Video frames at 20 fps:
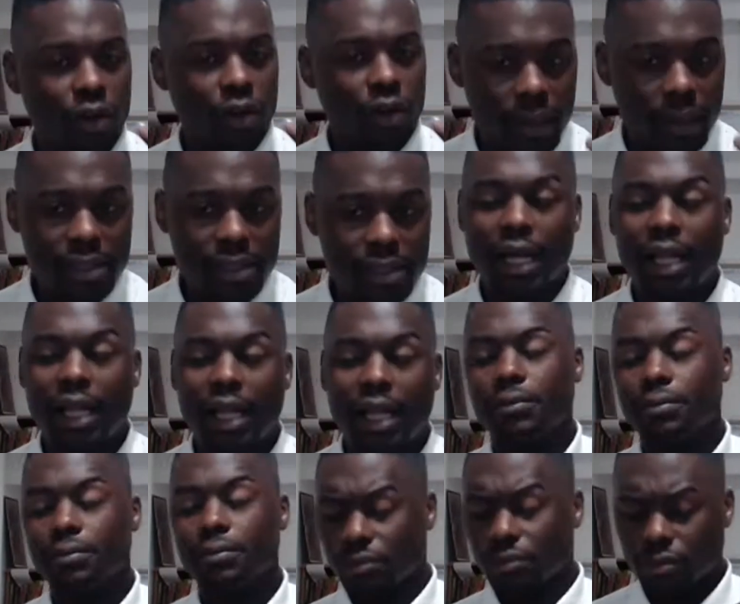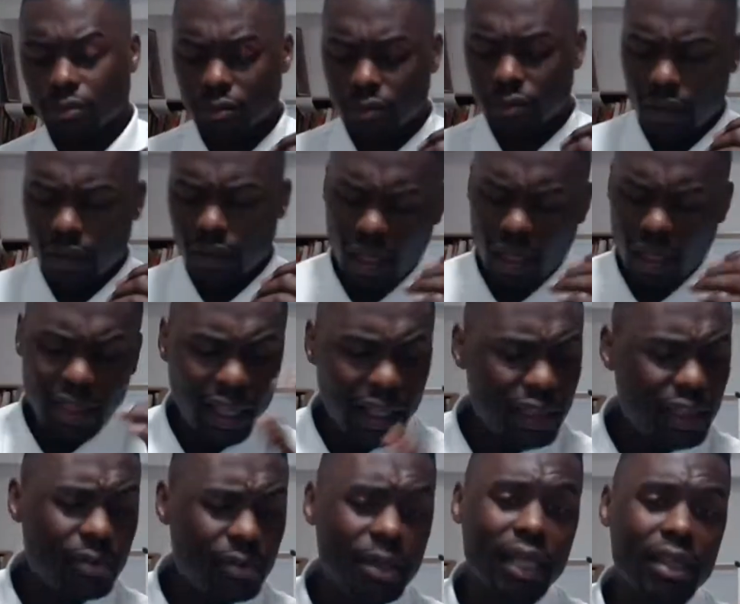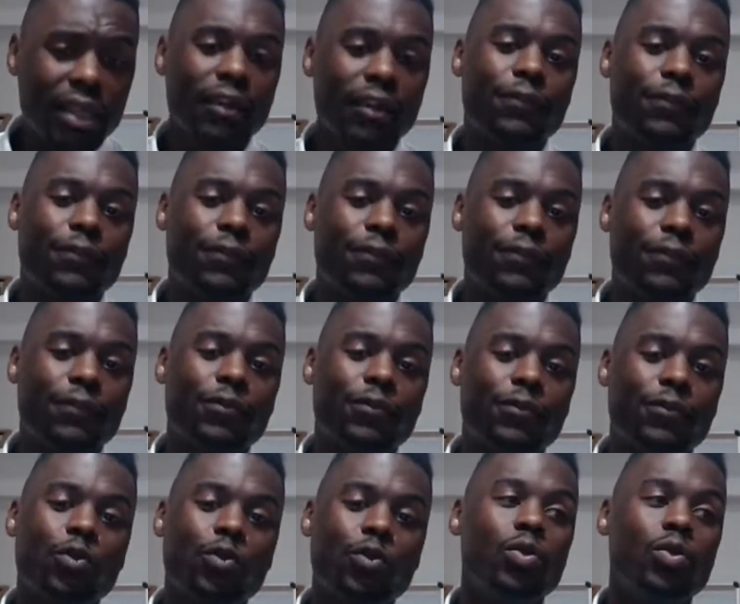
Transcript: follow the herd mentality. Let them get their food.